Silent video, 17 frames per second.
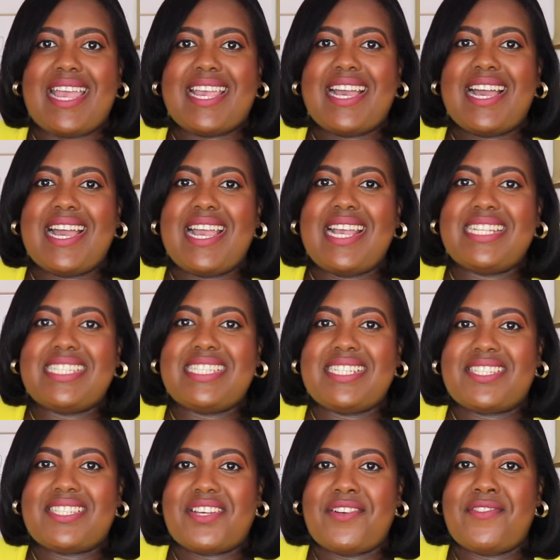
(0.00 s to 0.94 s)
guys,
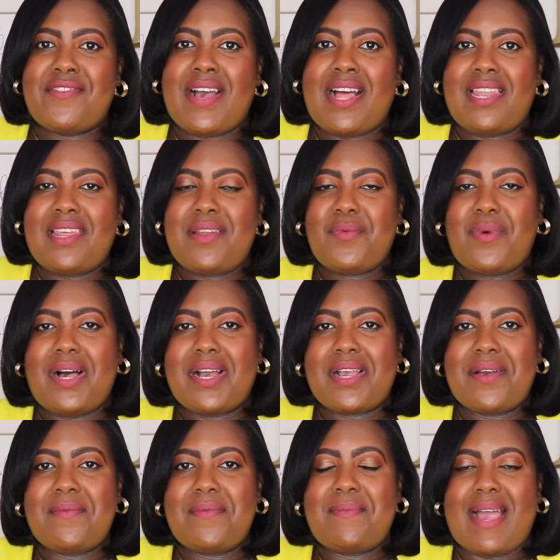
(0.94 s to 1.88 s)
it's Karelle and
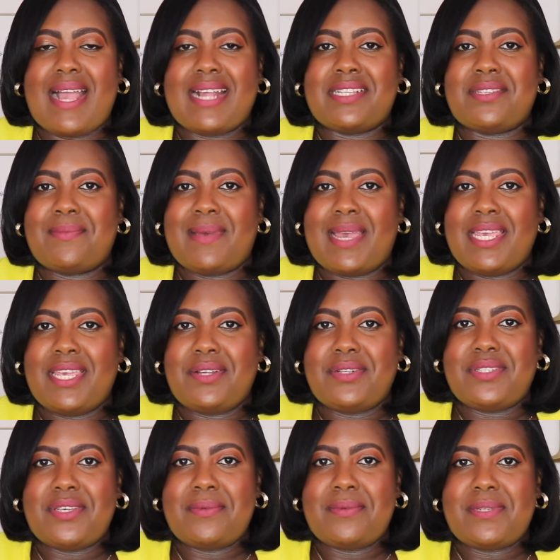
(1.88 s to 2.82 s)
welcome back to my
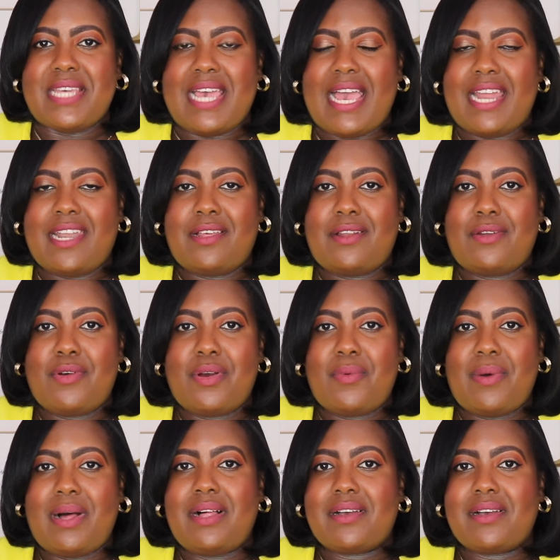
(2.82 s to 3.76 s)
YouTube channel
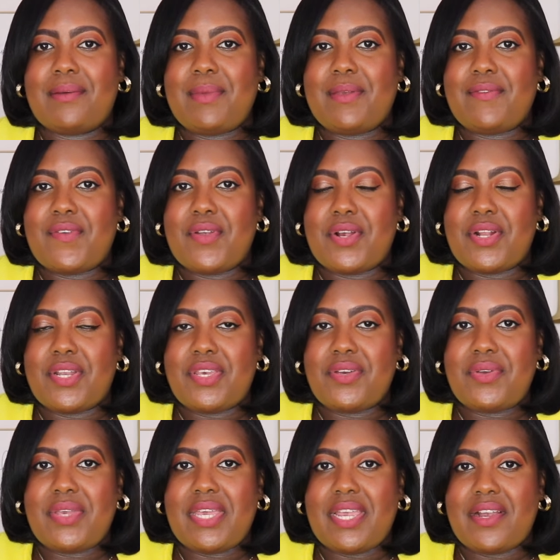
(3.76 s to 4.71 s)
or welcome if you're
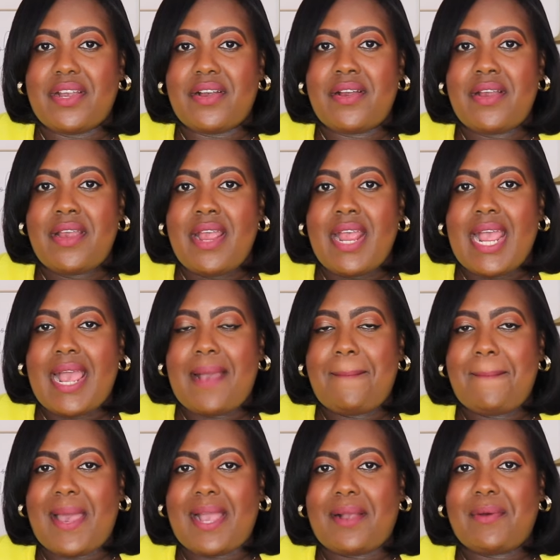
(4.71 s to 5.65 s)
new here.
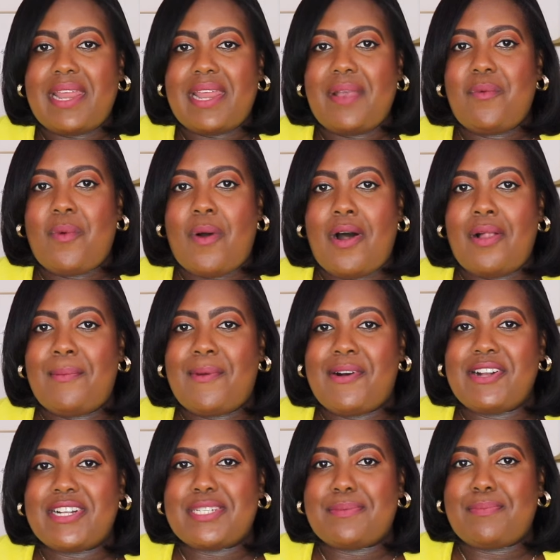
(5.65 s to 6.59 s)
I'm back with a
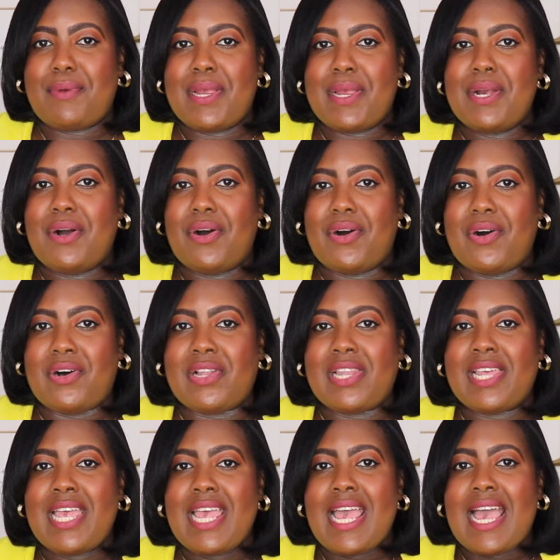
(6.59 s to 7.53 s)
Walmart spring
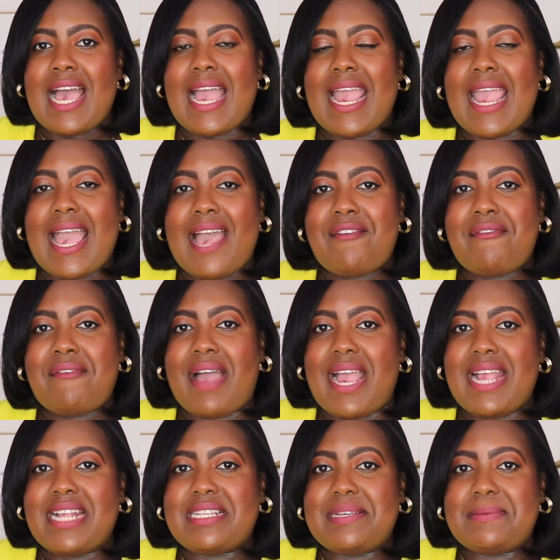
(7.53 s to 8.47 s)
haul. I have
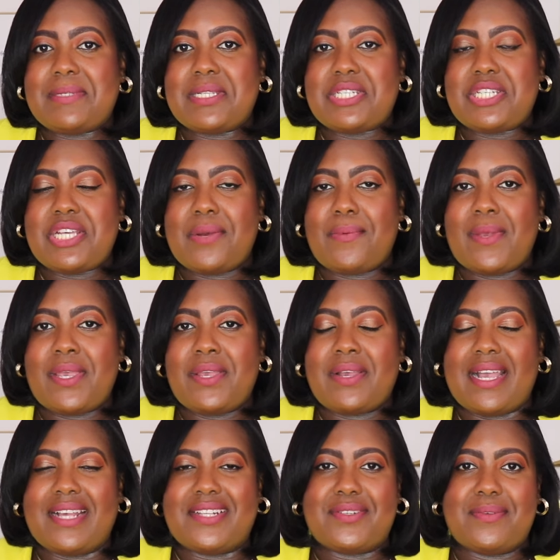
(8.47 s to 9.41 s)
items to share with
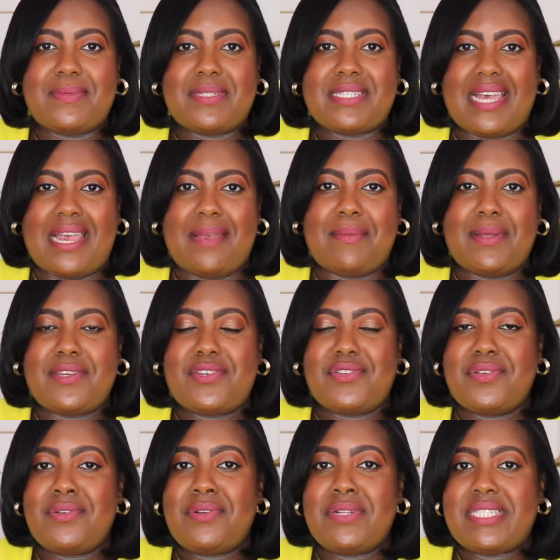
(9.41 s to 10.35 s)
you guys from Time and
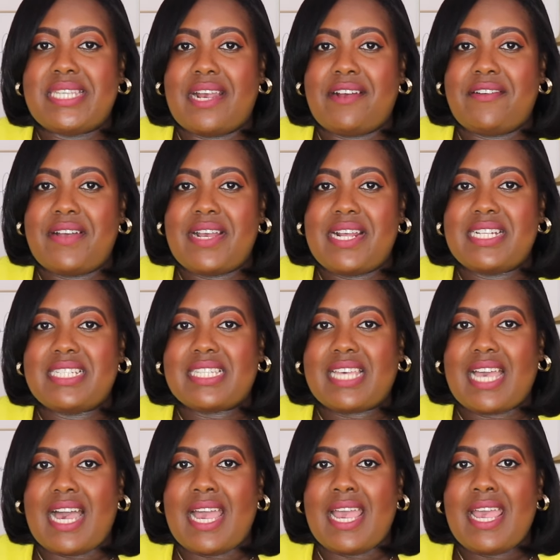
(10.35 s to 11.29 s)
Tru, Terra and
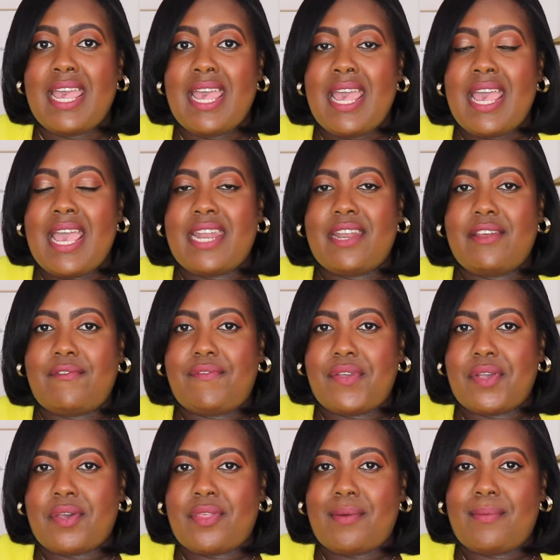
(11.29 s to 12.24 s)
Sky and a
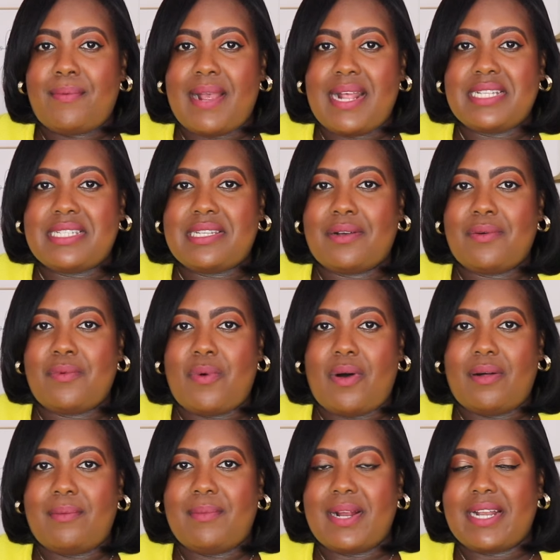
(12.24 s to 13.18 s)
few other brands that
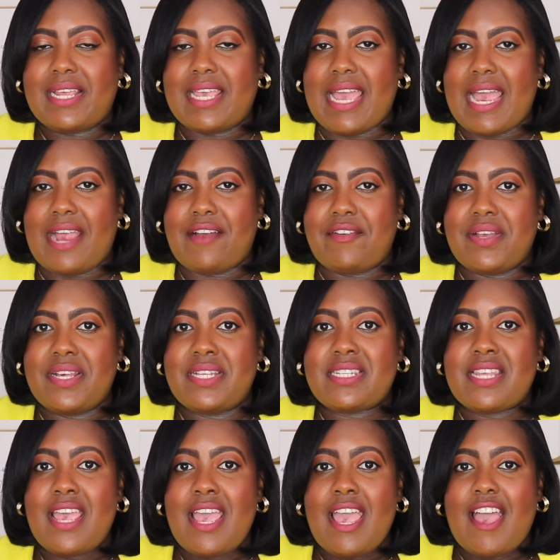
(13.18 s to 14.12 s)
Walmart
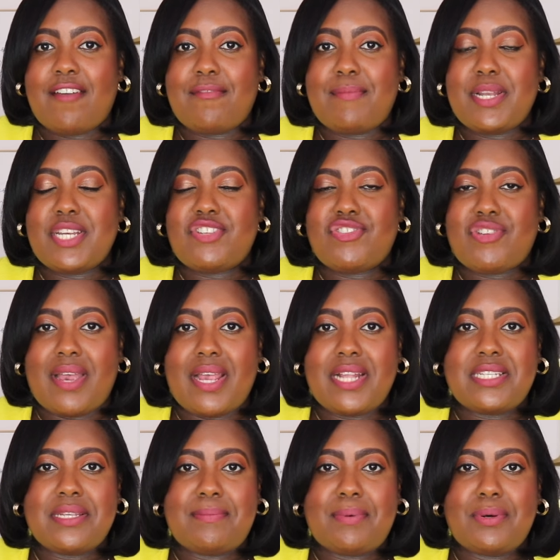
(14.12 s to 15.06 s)
carries. I've been
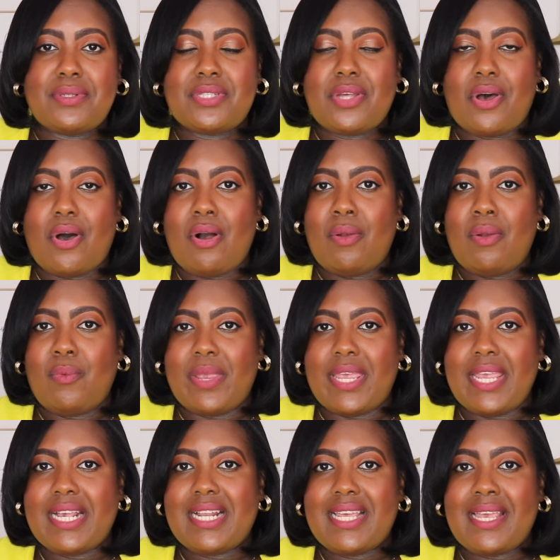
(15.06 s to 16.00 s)
trying to post haul
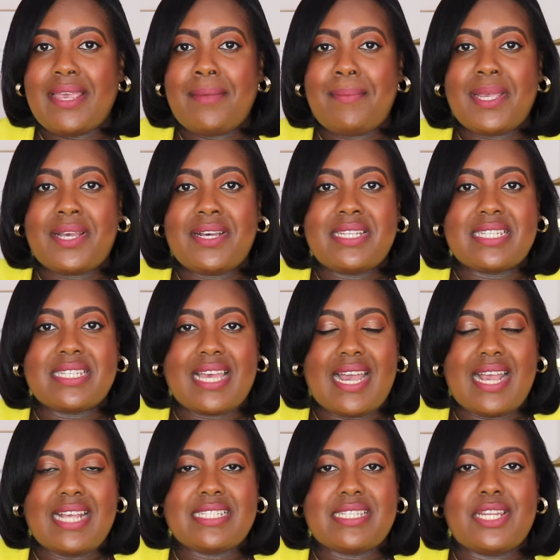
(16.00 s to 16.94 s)
weekly because
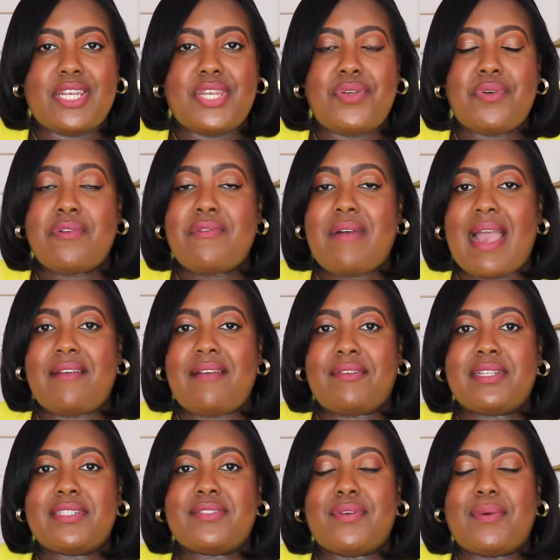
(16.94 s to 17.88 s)
guys, the new
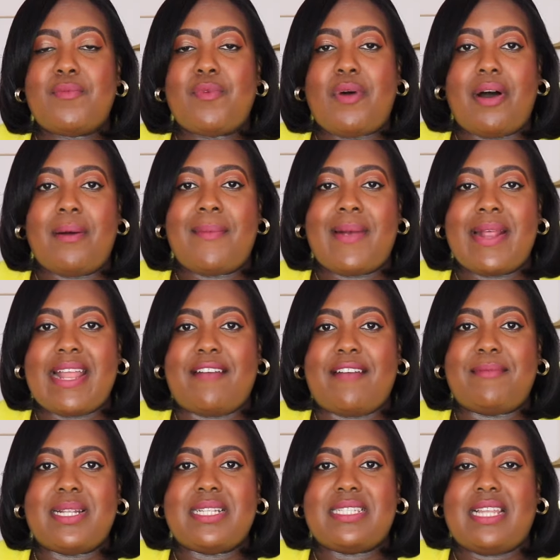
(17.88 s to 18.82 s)
arrivals from Walmart
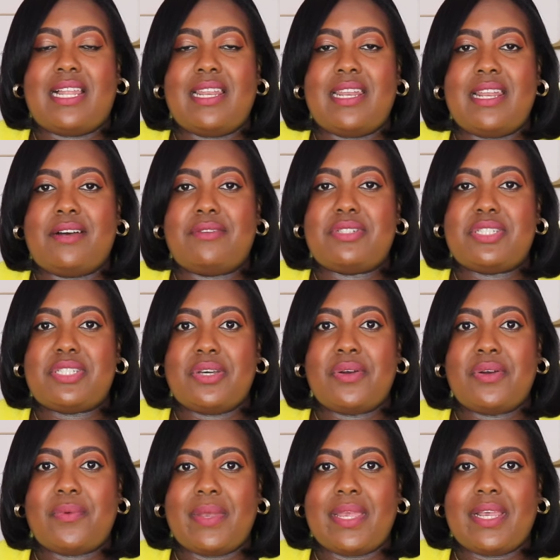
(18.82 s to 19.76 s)
have been selling out
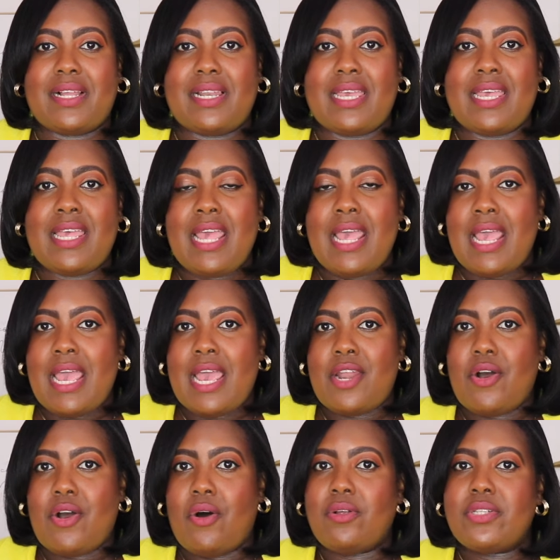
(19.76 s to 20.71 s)
so quickly
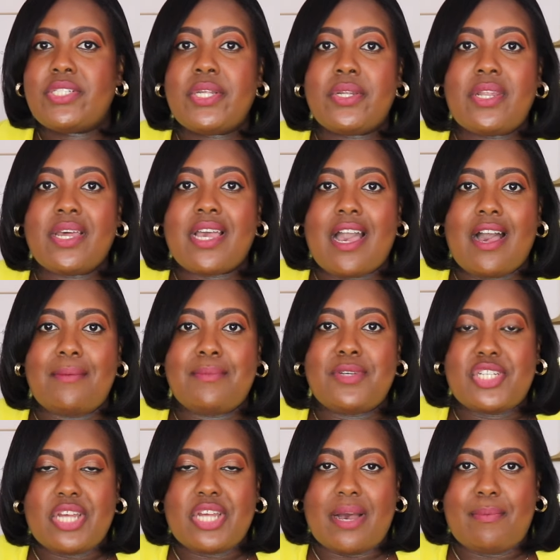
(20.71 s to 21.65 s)
and also the come
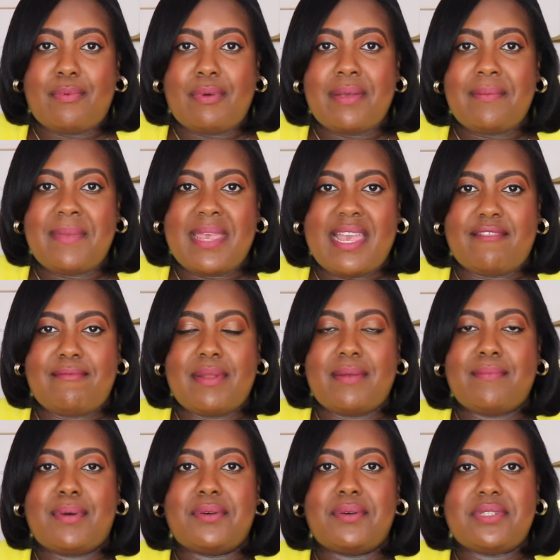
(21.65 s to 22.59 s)
shop with me I've
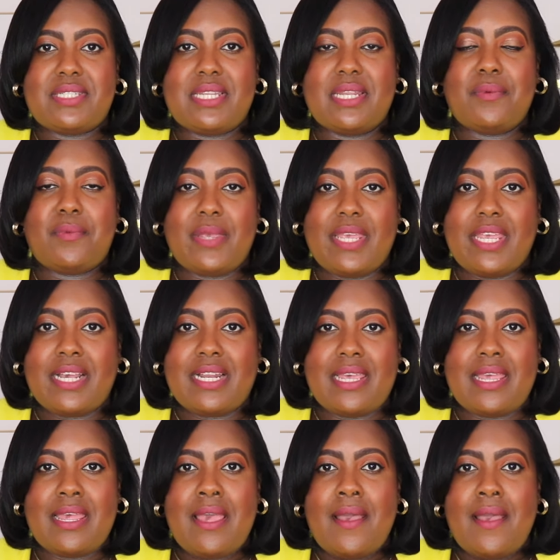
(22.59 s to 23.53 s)
been posting
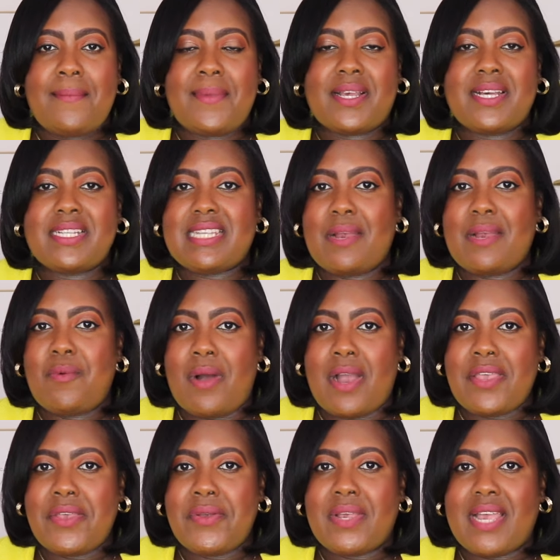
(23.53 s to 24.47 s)
weekly because I
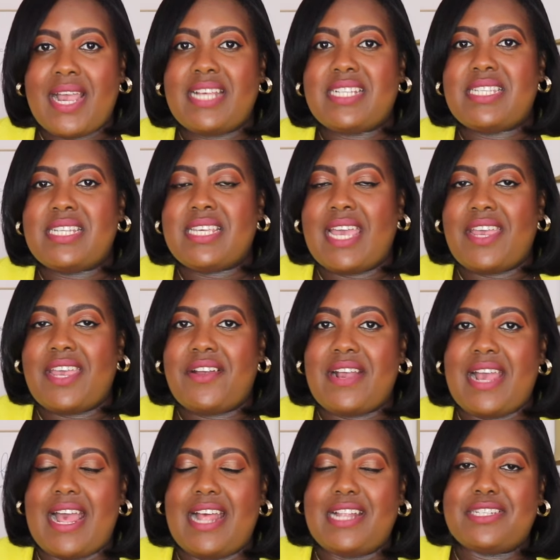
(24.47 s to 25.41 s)
want you guys to get
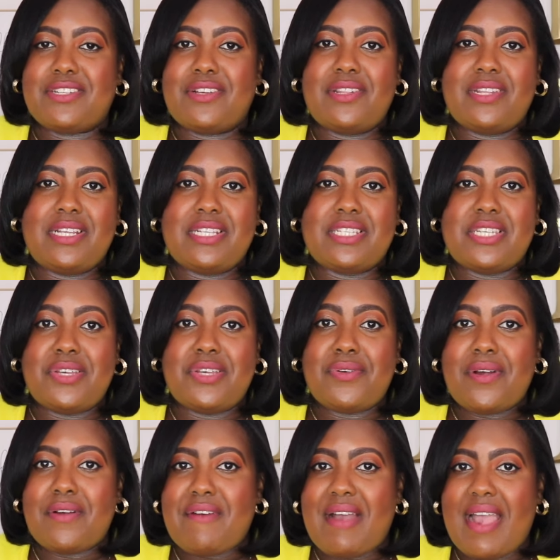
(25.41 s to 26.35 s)
your hands on these
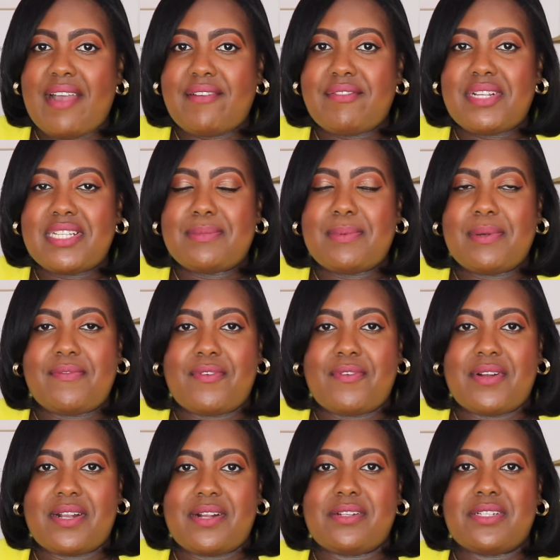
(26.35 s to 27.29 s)
new arrivals
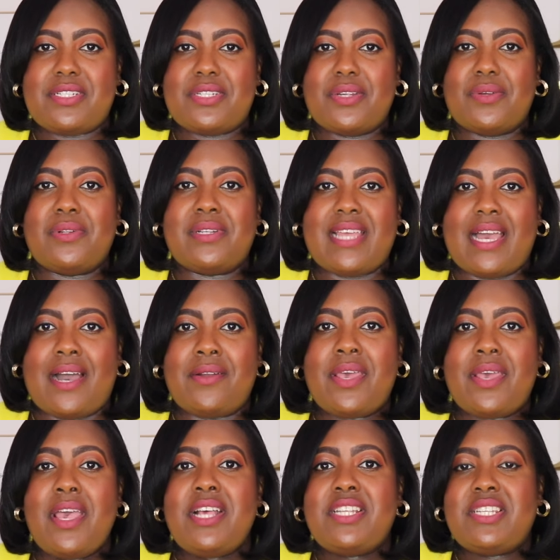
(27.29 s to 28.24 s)
before they're sold
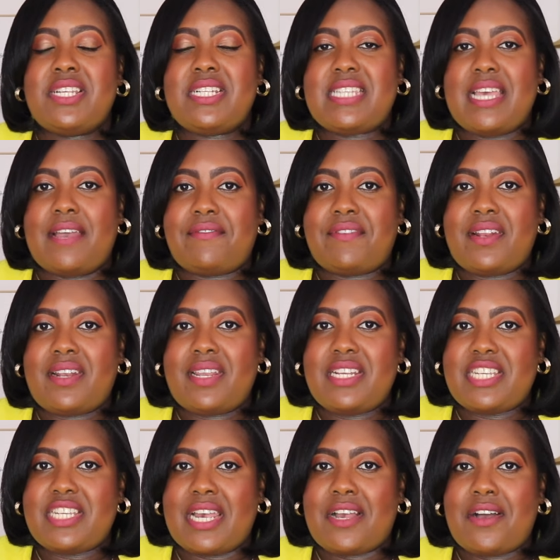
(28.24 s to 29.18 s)
out. So
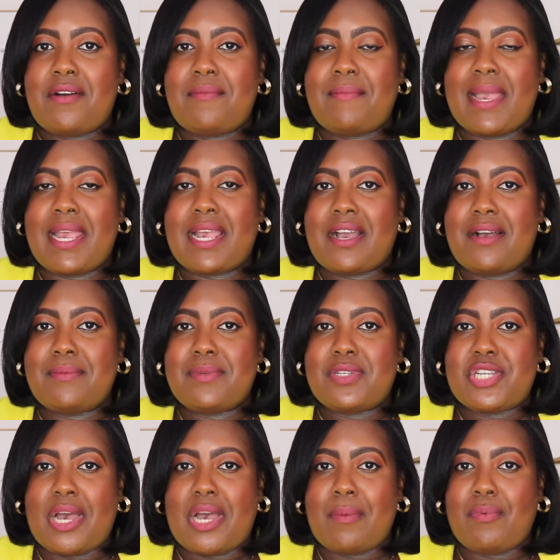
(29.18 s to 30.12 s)
definitely check out my come
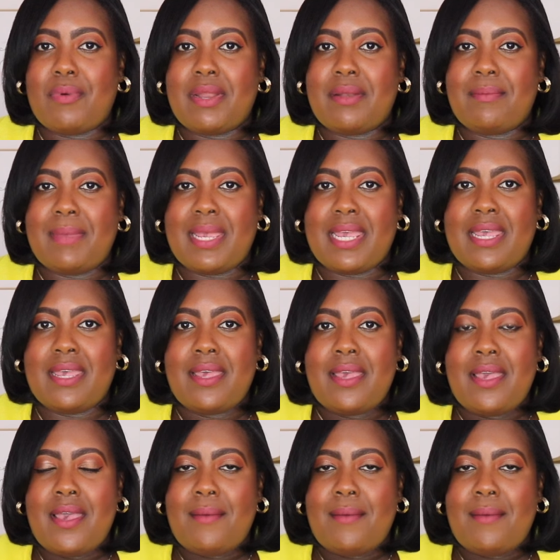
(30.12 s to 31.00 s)
come shop with me.